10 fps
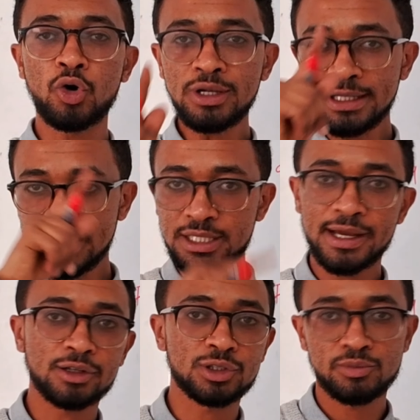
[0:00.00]
only
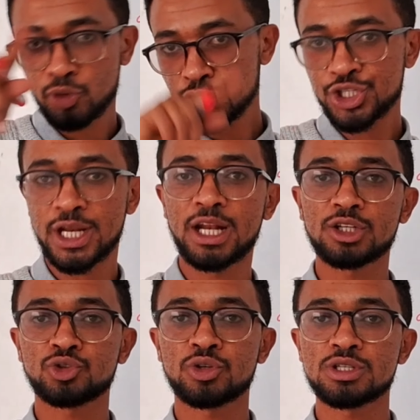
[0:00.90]
the outermost shell
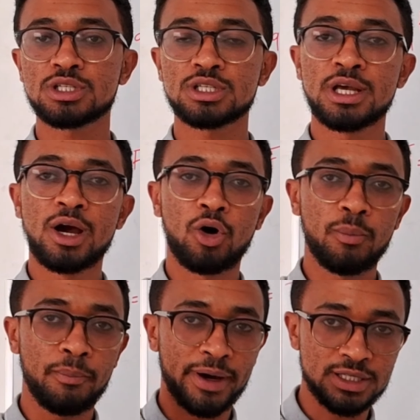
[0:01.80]
electrons
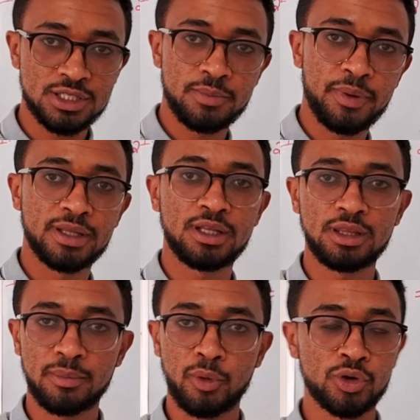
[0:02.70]
participate
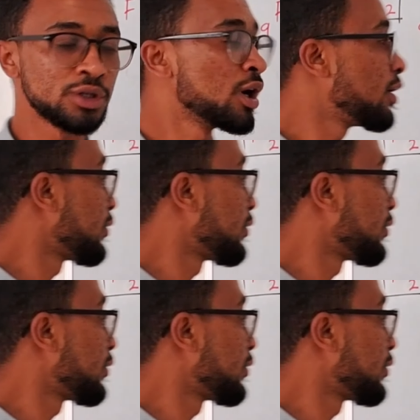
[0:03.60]
in the bond